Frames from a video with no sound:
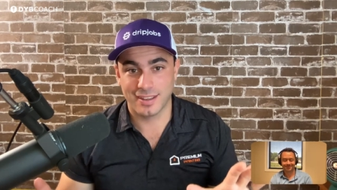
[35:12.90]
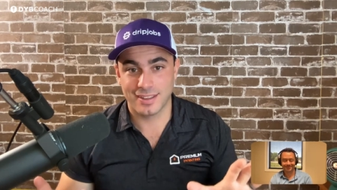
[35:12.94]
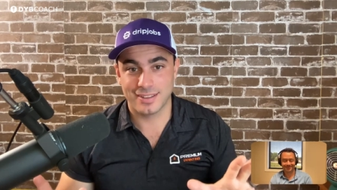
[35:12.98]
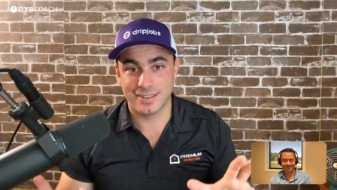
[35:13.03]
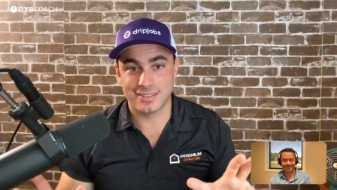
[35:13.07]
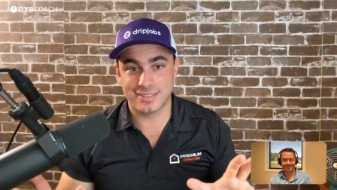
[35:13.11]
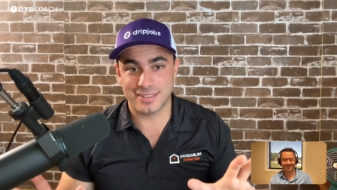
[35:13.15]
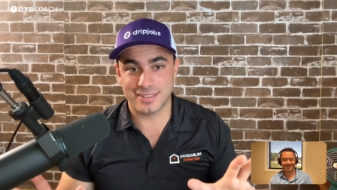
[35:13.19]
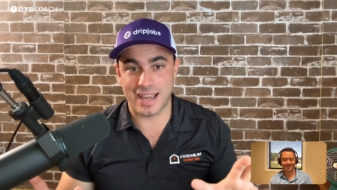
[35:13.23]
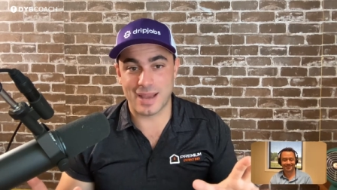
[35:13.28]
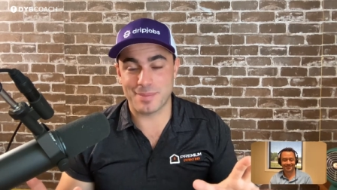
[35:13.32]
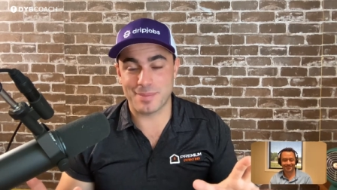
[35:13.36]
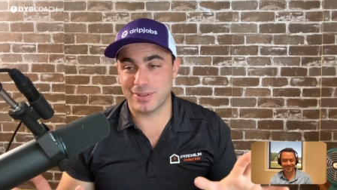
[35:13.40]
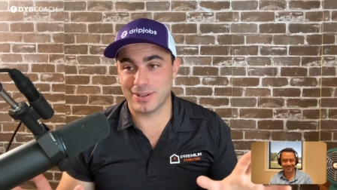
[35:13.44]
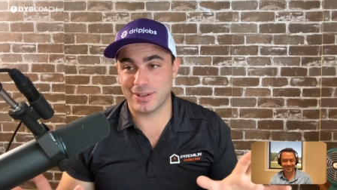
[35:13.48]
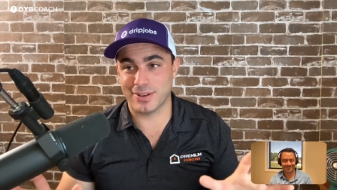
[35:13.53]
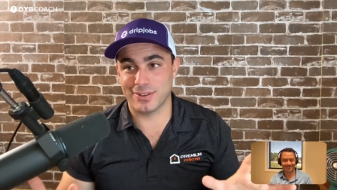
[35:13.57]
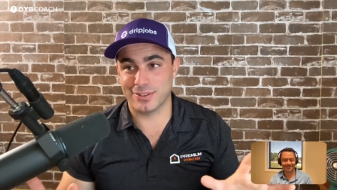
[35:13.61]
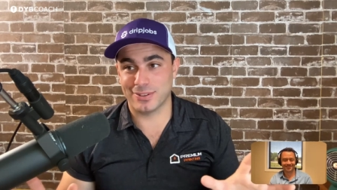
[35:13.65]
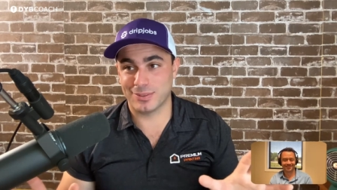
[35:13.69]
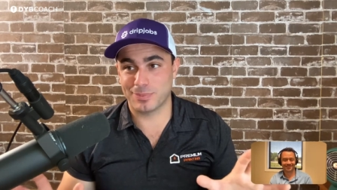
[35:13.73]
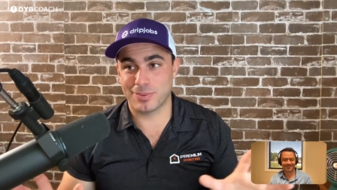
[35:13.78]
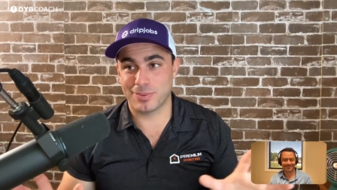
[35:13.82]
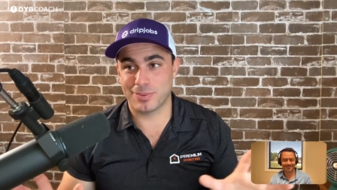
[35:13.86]

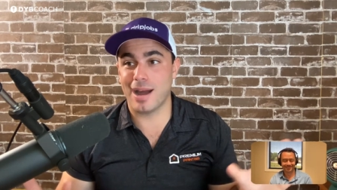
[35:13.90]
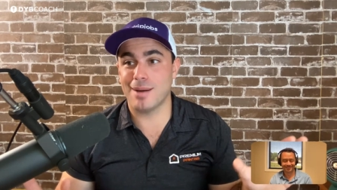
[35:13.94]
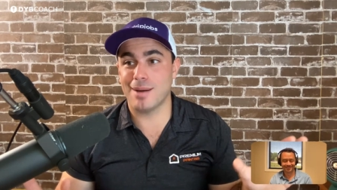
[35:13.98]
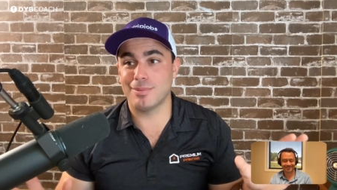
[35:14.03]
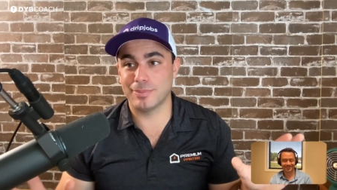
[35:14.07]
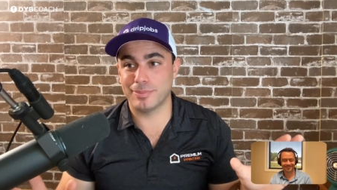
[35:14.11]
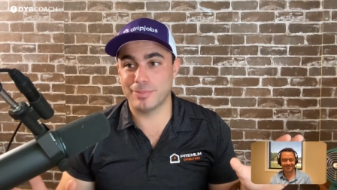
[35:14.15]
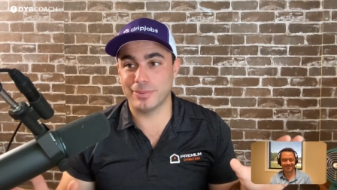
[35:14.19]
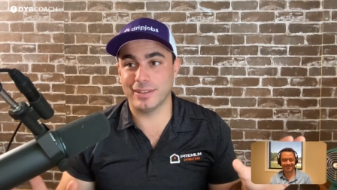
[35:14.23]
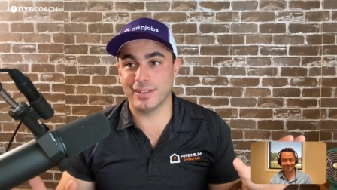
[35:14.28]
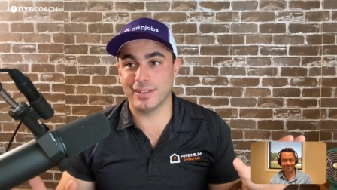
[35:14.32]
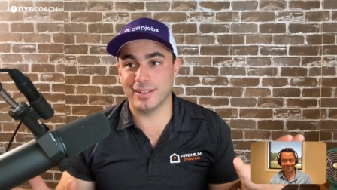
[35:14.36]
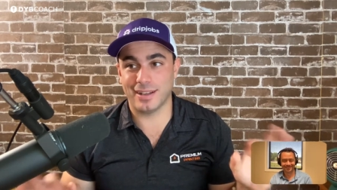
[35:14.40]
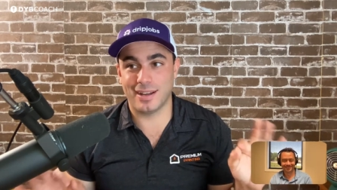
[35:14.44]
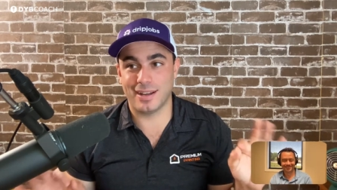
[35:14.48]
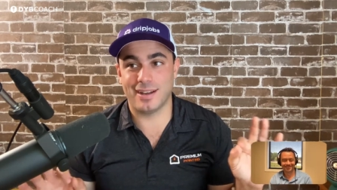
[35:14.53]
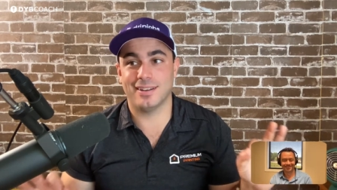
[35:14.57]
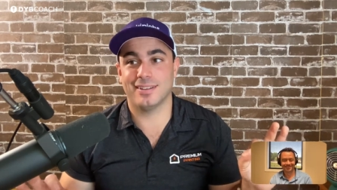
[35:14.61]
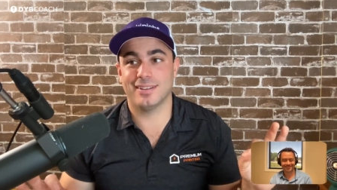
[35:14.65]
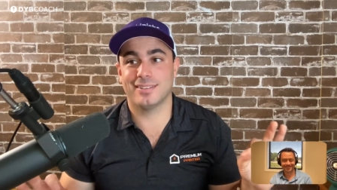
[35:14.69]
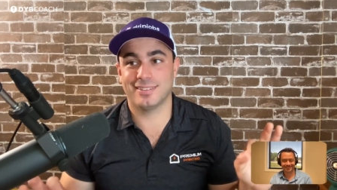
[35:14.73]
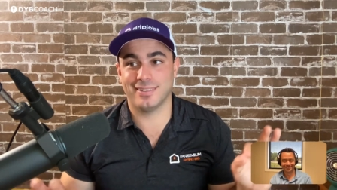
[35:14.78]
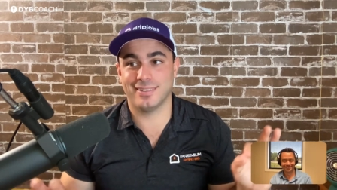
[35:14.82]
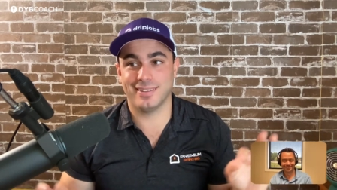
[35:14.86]
Zapier is probably
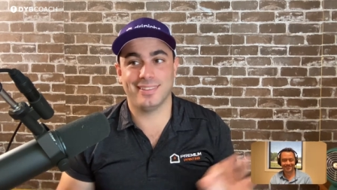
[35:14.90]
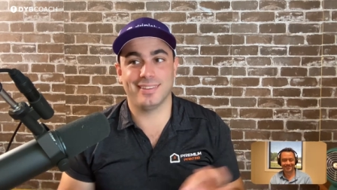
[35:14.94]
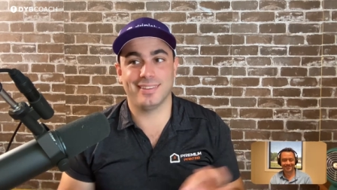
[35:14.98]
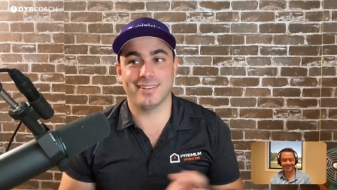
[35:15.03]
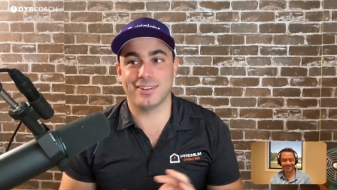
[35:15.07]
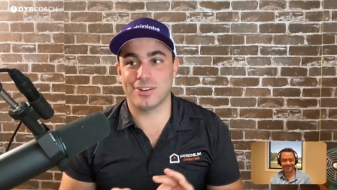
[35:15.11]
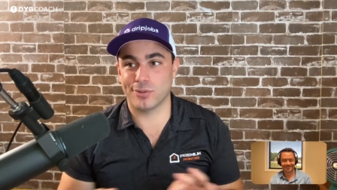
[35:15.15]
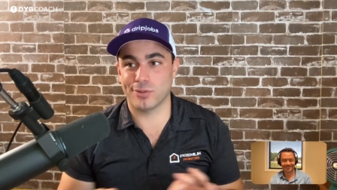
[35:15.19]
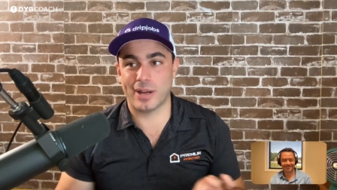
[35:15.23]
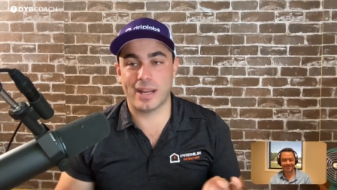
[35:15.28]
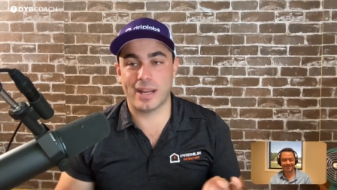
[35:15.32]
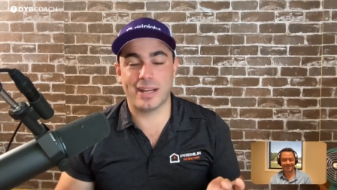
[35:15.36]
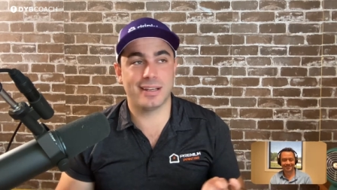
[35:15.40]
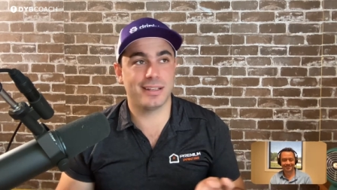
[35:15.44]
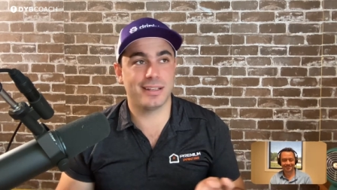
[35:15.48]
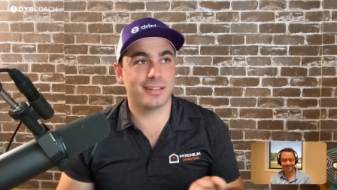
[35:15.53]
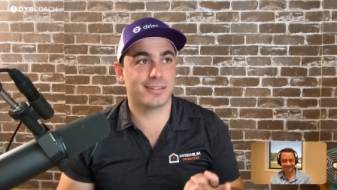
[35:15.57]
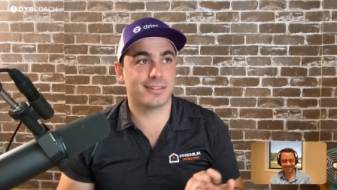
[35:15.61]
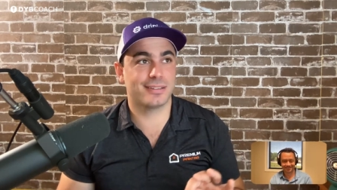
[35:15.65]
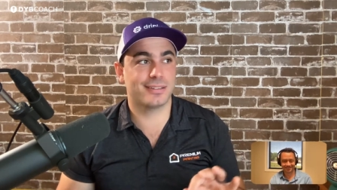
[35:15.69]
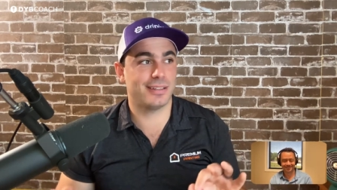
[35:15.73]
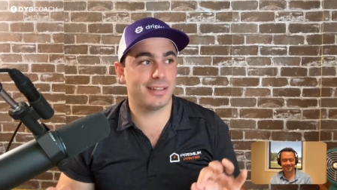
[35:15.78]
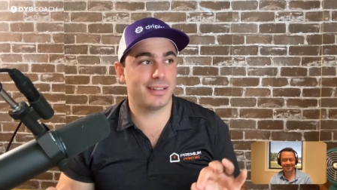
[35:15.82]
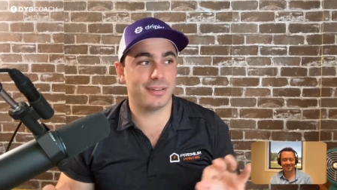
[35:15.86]
honestly the
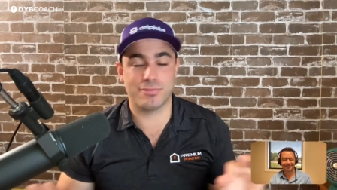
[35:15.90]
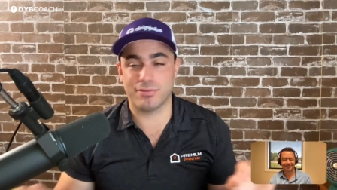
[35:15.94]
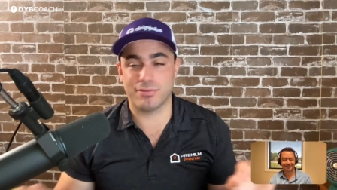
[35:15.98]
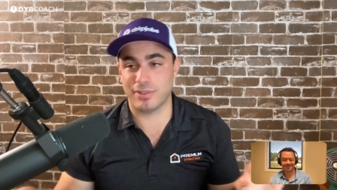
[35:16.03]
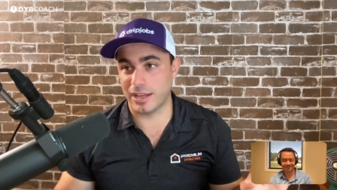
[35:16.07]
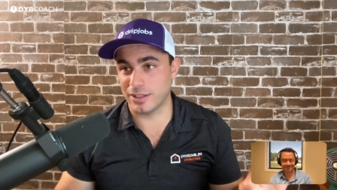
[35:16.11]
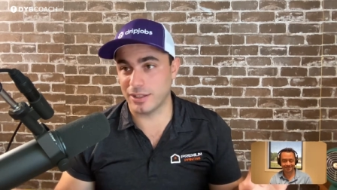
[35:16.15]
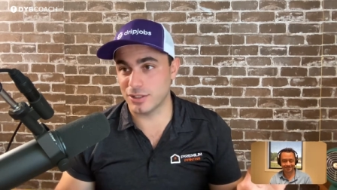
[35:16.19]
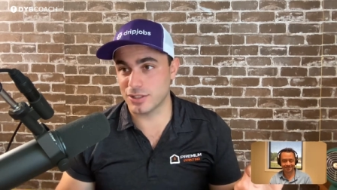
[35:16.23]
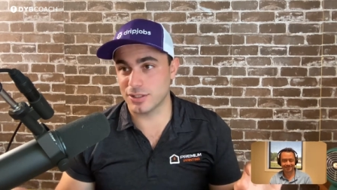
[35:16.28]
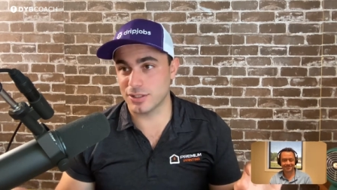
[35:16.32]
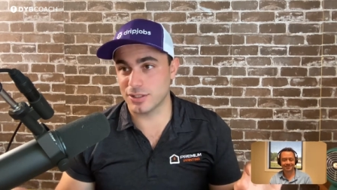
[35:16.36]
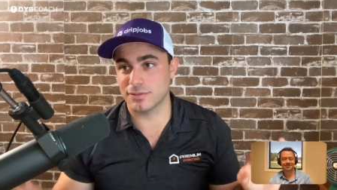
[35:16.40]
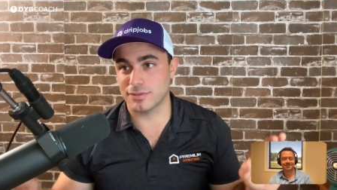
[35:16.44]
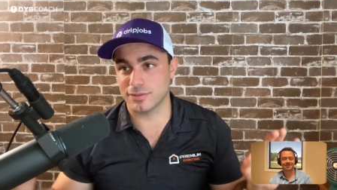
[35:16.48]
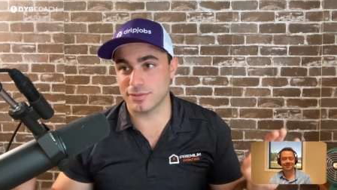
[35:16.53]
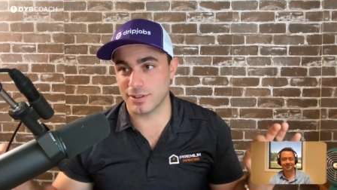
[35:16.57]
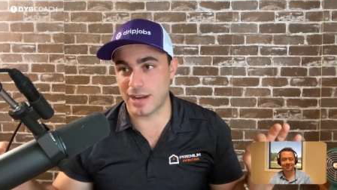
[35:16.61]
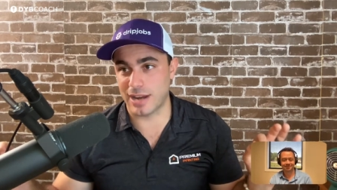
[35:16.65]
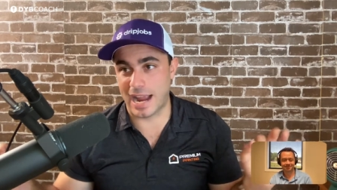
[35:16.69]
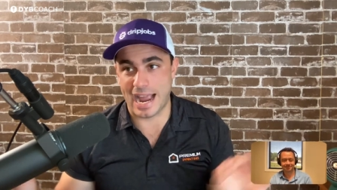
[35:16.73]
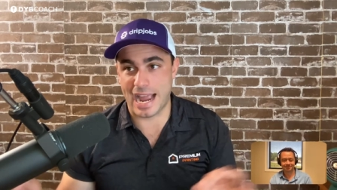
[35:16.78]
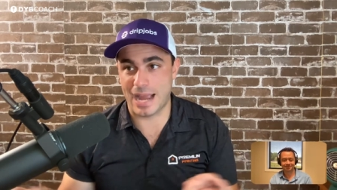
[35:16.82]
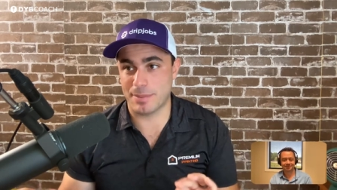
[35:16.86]
greatest invention
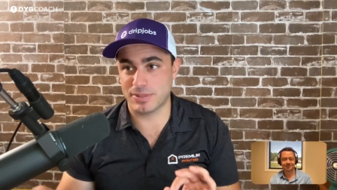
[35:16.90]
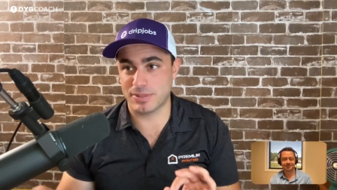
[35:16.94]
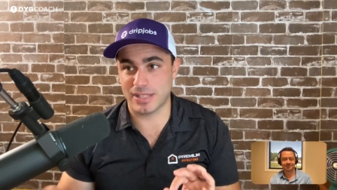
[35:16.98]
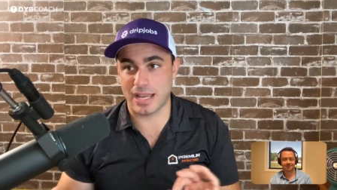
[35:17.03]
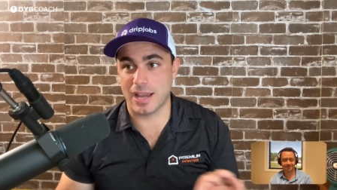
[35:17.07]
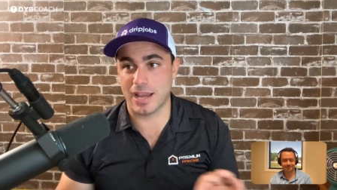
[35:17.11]
for apps